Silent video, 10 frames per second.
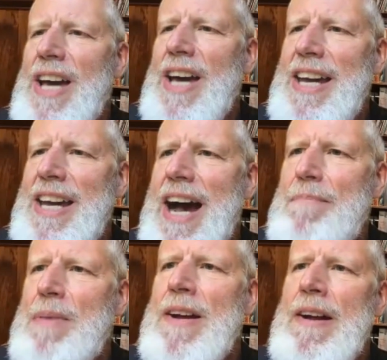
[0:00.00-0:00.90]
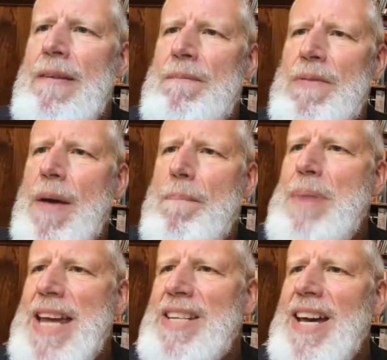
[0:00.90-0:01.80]
take up the
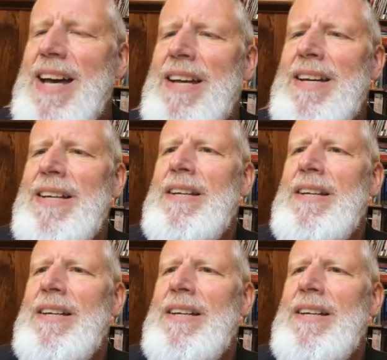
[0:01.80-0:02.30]
better